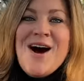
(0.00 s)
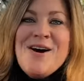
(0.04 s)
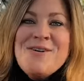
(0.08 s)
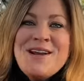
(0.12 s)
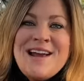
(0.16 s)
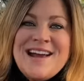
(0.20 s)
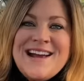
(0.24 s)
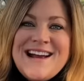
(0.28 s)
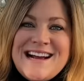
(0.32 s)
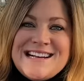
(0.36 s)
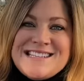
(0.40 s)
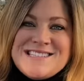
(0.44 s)

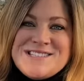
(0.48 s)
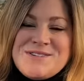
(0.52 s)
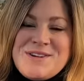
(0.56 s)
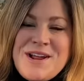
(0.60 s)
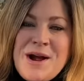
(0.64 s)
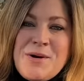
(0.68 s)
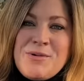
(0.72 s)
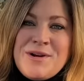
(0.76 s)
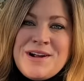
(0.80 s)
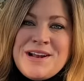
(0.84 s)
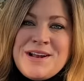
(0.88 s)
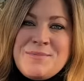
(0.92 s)
Okay guys, so
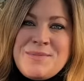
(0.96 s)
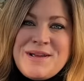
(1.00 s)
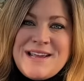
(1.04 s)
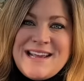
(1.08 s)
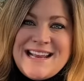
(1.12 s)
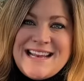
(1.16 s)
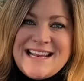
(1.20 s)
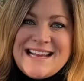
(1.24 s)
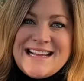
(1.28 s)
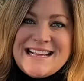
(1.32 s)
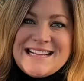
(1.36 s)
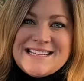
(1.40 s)
now we're going to be
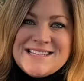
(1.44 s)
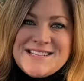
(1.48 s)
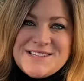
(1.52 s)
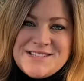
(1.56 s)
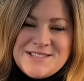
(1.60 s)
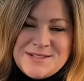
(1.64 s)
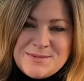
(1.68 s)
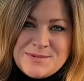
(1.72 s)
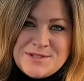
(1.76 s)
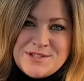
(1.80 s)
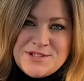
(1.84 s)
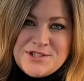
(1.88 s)
getting into
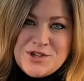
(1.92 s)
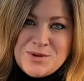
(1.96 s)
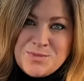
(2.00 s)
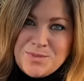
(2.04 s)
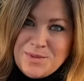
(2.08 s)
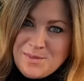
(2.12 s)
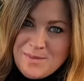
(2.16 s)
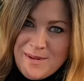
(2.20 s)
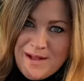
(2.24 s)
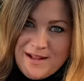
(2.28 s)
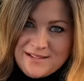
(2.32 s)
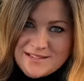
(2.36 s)
some
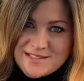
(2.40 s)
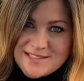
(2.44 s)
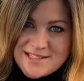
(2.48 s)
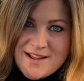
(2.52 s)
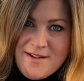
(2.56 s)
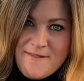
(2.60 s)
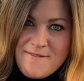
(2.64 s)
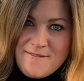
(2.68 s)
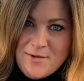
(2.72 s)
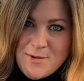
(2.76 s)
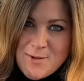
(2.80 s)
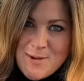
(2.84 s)
Superbells
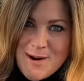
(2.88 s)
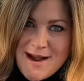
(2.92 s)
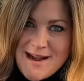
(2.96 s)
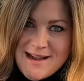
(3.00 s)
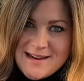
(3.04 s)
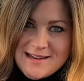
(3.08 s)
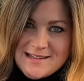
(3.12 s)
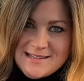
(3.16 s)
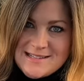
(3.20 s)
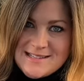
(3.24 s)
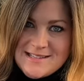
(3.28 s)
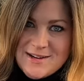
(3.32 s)
varieties.